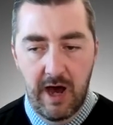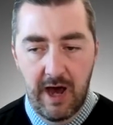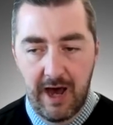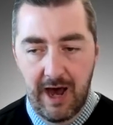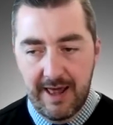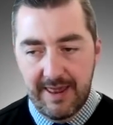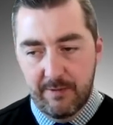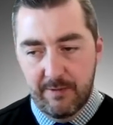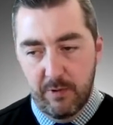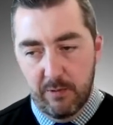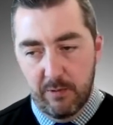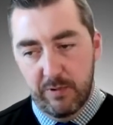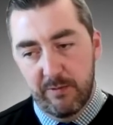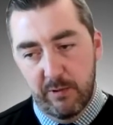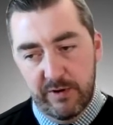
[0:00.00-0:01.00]
I think
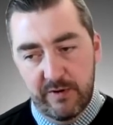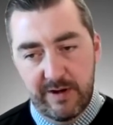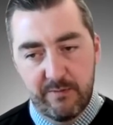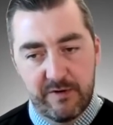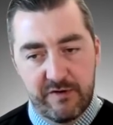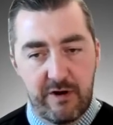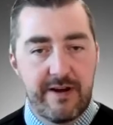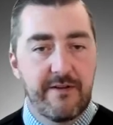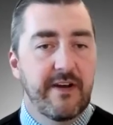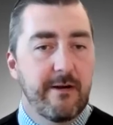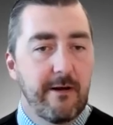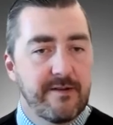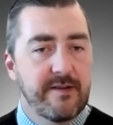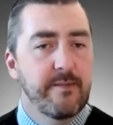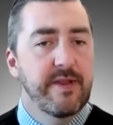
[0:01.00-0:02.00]
what we were doing was trying to
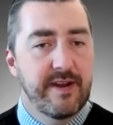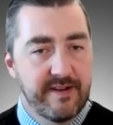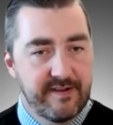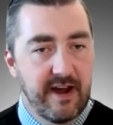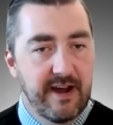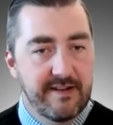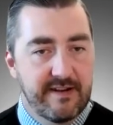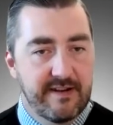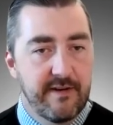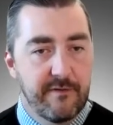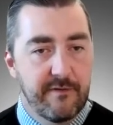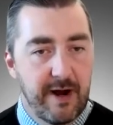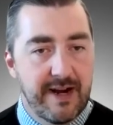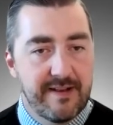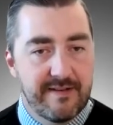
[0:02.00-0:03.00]
figure out some of the design stuff,
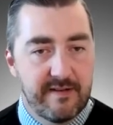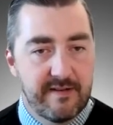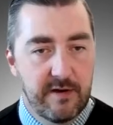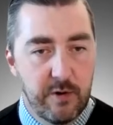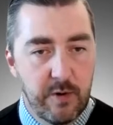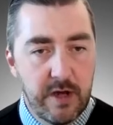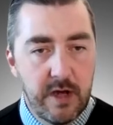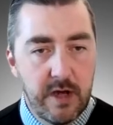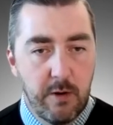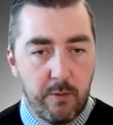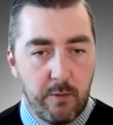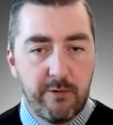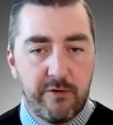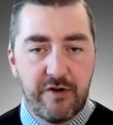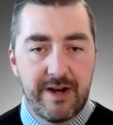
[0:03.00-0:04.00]
right? So
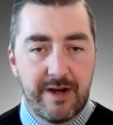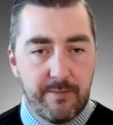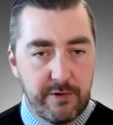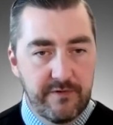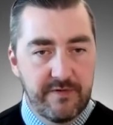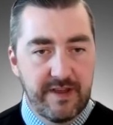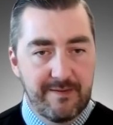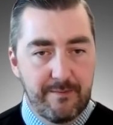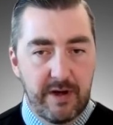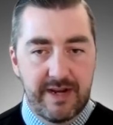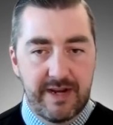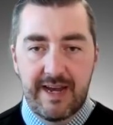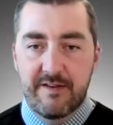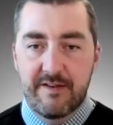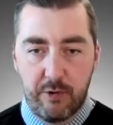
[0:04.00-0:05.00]
we were trying to move that
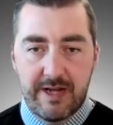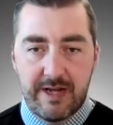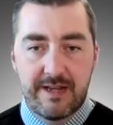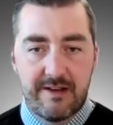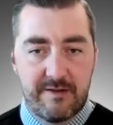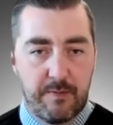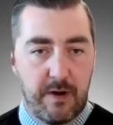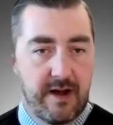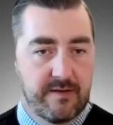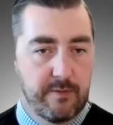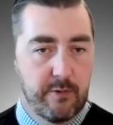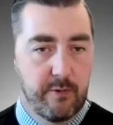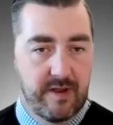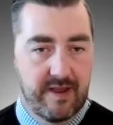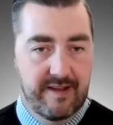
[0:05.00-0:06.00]
money as quickly as
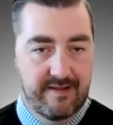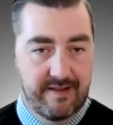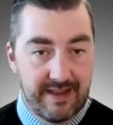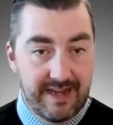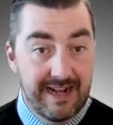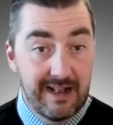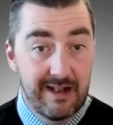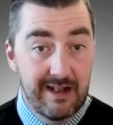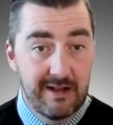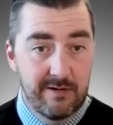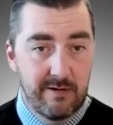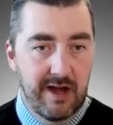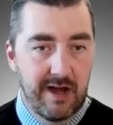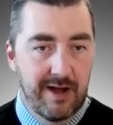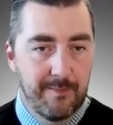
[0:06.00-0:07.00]
possible with as
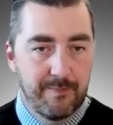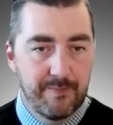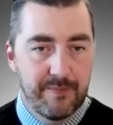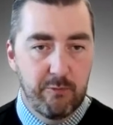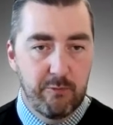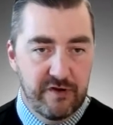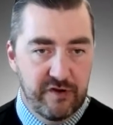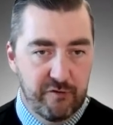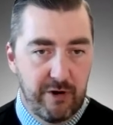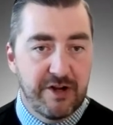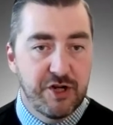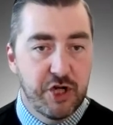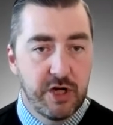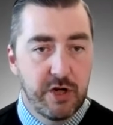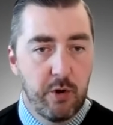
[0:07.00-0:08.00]
little
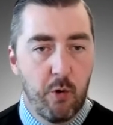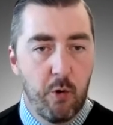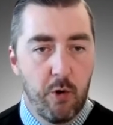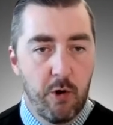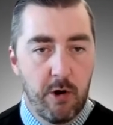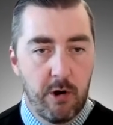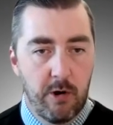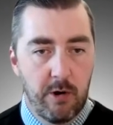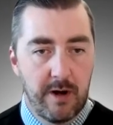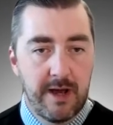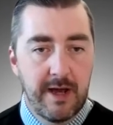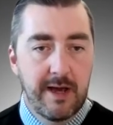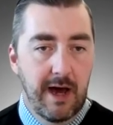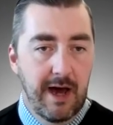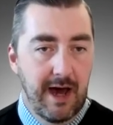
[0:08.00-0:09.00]
restriction or